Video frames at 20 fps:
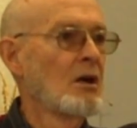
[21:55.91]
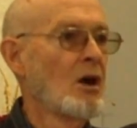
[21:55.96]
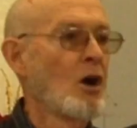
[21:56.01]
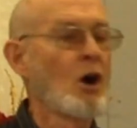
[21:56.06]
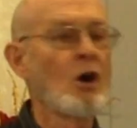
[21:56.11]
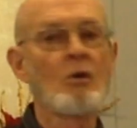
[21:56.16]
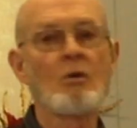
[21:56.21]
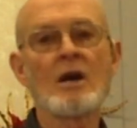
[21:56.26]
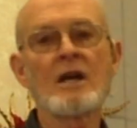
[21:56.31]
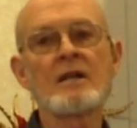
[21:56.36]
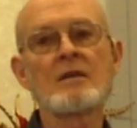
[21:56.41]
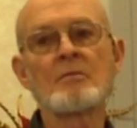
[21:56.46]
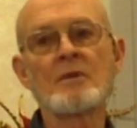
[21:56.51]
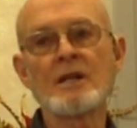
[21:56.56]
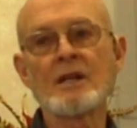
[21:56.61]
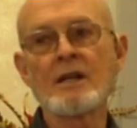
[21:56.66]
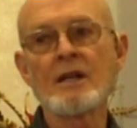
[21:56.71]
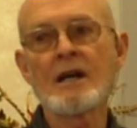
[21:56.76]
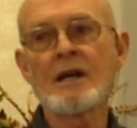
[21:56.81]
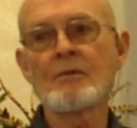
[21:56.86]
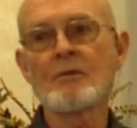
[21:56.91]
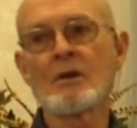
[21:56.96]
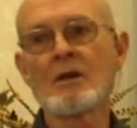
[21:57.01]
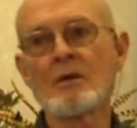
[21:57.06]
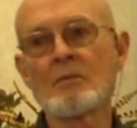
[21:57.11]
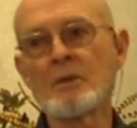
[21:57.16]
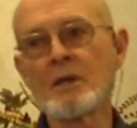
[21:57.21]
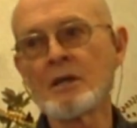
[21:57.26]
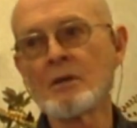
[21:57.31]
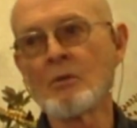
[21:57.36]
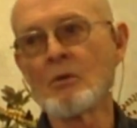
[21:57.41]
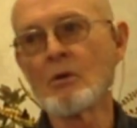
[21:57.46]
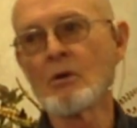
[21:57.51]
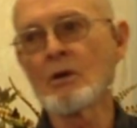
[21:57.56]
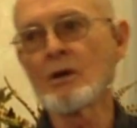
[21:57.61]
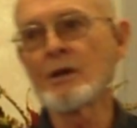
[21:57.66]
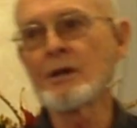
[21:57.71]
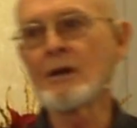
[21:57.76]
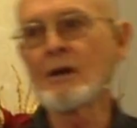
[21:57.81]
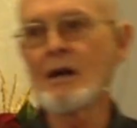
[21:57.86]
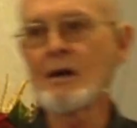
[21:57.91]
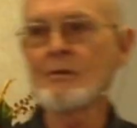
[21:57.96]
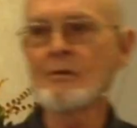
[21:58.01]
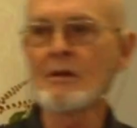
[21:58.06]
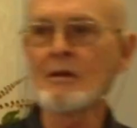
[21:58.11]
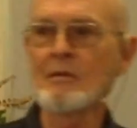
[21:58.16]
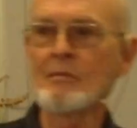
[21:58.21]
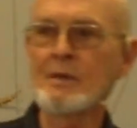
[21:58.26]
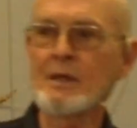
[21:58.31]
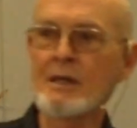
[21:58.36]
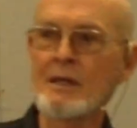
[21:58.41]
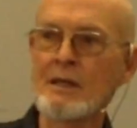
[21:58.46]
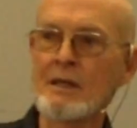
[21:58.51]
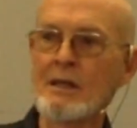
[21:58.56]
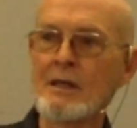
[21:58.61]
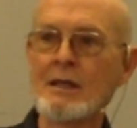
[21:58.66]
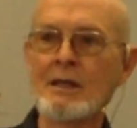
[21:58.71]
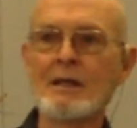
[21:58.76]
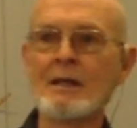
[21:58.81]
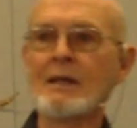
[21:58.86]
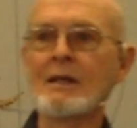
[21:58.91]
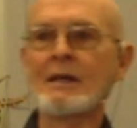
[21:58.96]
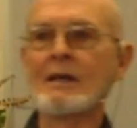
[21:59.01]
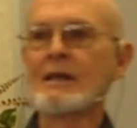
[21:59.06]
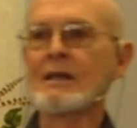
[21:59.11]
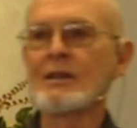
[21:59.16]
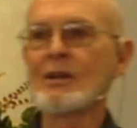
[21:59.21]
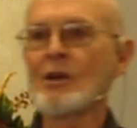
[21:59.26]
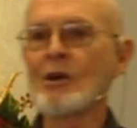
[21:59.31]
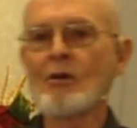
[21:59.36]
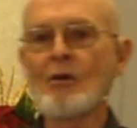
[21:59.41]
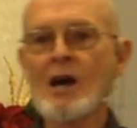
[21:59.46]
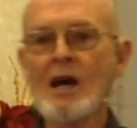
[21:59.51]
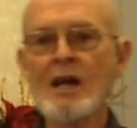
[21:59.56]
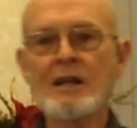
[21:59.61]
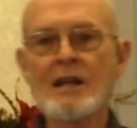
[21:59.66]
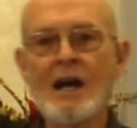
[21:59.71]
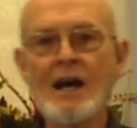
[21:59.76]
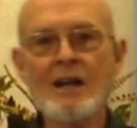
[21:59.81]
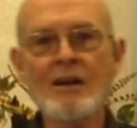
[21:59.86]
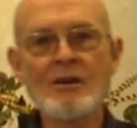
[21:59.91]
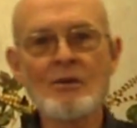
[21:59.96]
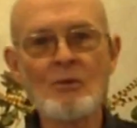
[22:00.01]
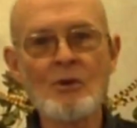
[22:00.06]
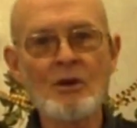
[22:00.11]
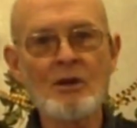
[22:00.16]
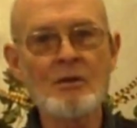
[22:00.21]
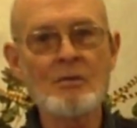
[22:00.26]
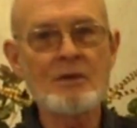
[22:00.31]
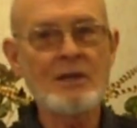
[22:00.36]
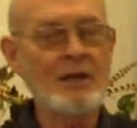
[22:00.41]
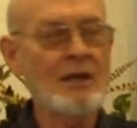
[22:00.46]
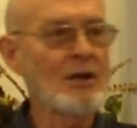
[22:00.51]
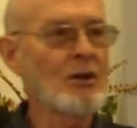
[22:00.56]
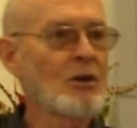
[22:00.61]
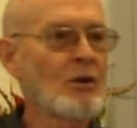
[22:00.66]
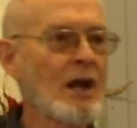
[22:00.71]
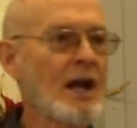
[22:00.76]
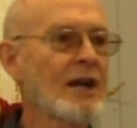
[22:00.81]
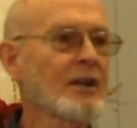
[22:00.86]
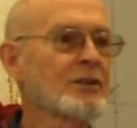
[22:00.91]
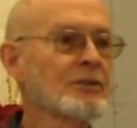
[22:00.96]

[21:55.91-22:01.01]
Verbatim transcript: Oh, wait a minute. I want to be a warrior. I want to be, you know, I, I don't want to, you know, I